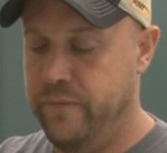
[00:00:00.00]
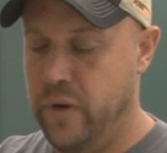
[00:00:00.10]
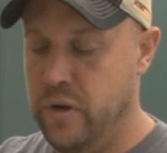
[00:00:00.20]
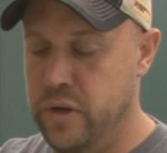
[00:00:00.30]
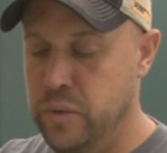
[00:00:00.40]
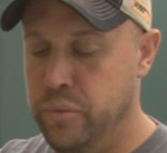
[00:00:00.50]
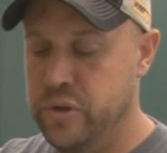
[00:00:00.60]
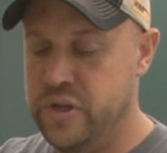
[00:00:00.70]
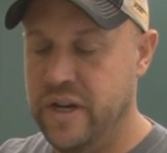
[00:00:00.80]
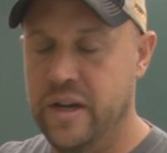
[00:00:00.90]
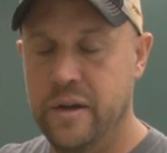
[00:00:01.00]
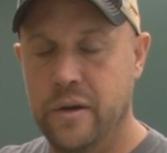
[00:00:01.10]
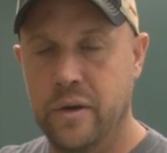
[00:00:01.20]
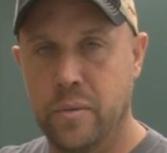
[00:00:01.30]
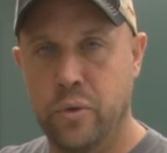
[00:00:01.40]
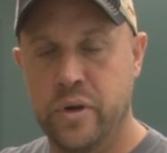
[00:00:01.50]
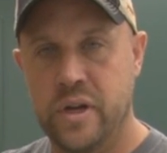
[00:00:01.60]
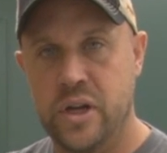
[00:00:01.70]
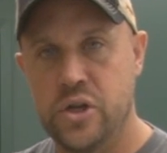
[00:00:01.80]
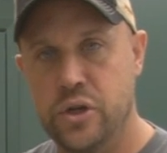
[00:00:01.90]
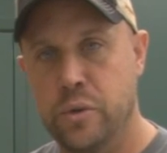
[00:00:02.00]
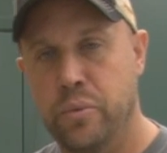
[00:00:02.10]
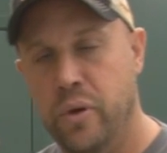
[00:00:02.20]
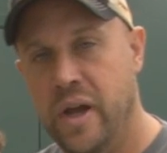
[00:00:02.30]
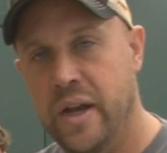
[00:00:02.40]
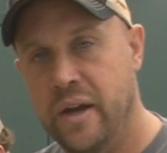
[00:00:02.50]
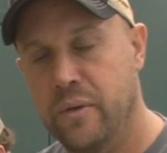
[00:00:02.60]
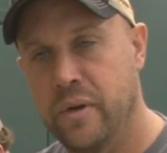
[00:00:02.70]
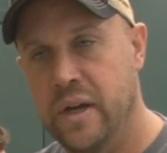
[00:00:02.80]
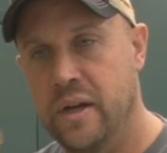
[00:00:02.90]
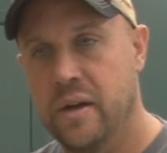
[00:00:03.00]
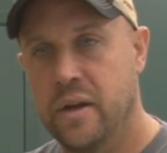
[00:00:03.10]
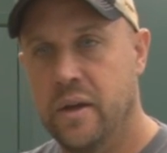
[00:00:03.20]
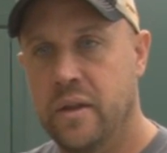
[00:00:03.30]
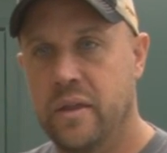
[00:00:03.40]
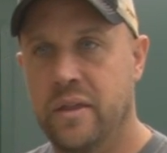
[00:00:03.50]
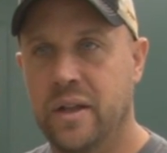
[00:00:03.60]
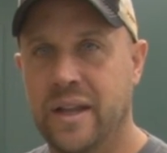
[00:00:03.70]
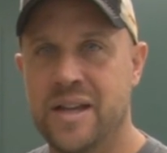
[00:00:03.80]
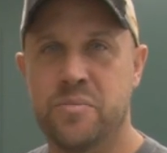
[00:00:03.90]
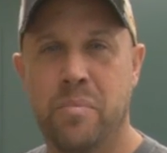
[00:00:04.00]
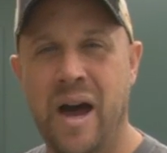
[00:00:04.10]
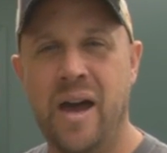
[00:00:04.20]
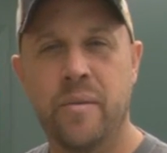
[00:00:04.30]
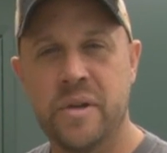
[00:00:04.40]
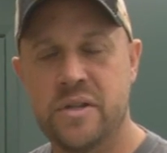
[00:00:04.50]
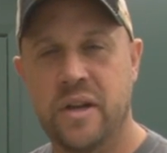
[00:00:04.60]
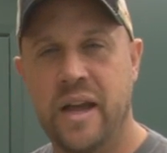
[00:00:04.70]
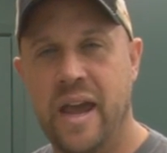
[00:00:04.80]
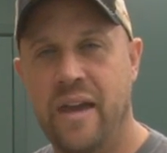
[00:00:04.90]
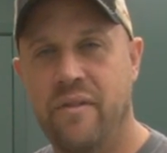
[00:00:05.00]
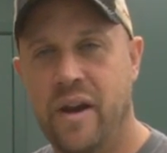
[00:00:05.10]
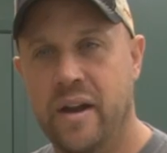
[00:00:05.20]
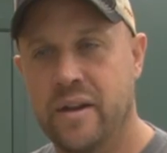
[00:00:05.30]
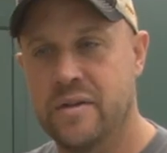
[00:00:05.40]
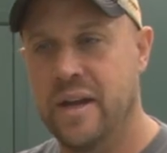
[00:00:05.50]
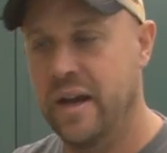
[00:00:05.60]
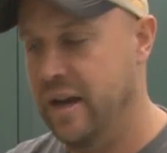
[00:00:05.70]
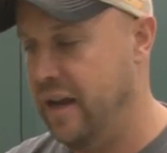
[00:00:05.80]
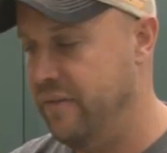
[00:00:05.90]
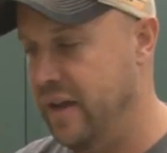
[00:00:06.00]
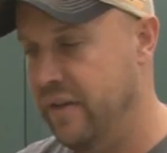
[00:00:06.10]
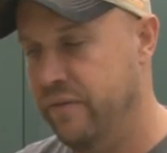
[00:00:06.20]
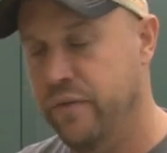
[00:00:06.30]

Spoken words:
farther you push that in there and the more tension you put on that reed, the less bottom it's going to have on it. It's not going to have that